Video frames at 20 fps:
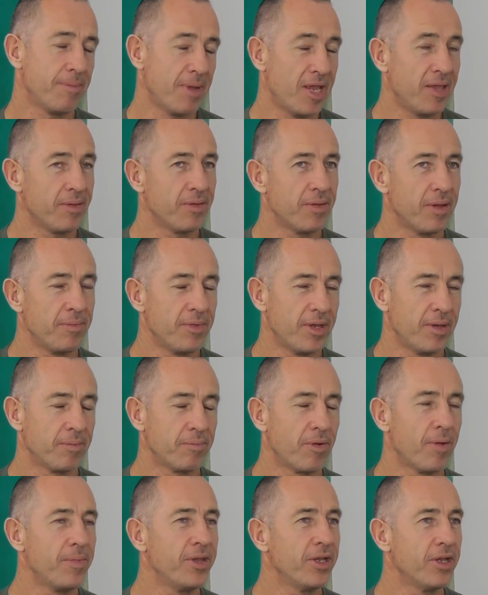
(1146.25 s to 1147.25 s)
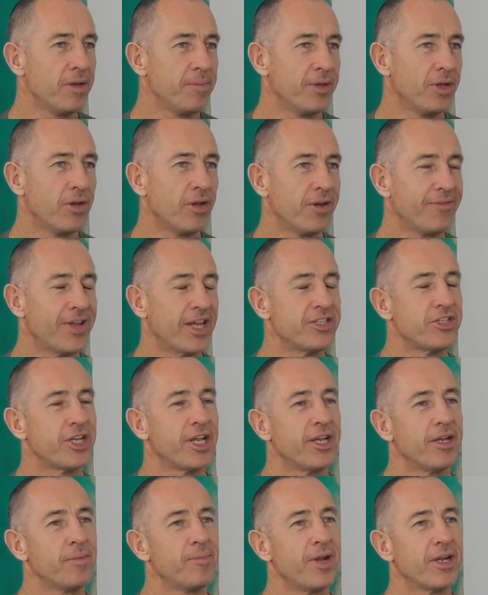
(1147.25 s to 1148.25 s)
There are probably going to be a lot of
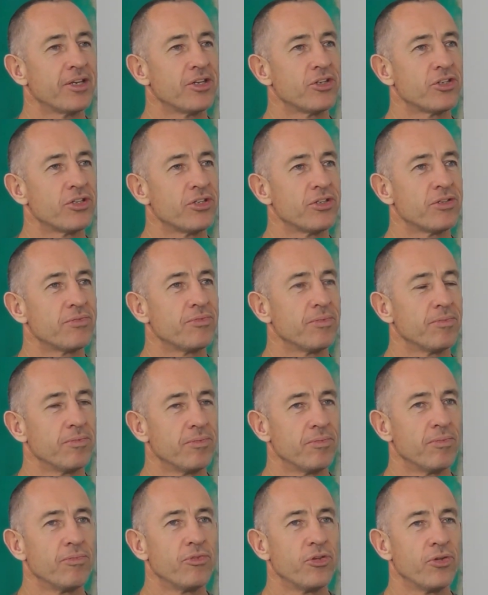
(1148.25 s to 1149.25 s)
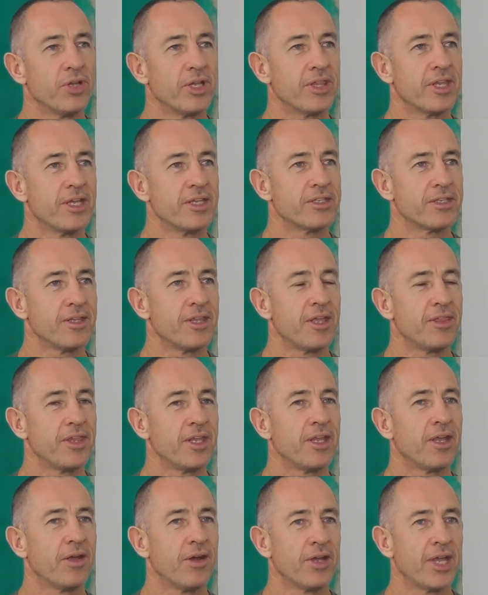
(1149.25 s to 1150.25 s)
Ashtanga practitioners doing this, and they're
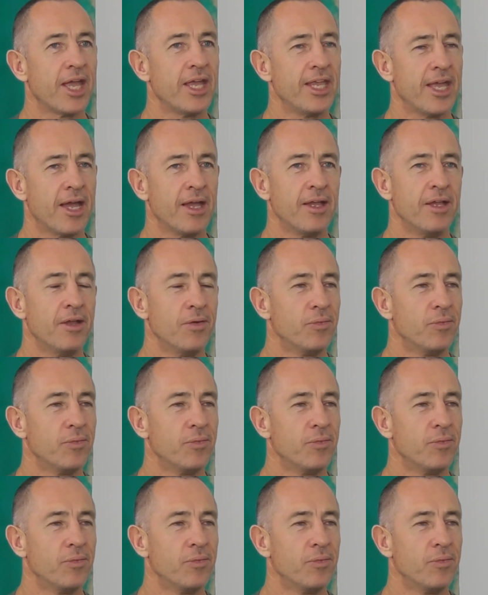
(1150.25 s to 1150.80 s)
thinking, okay,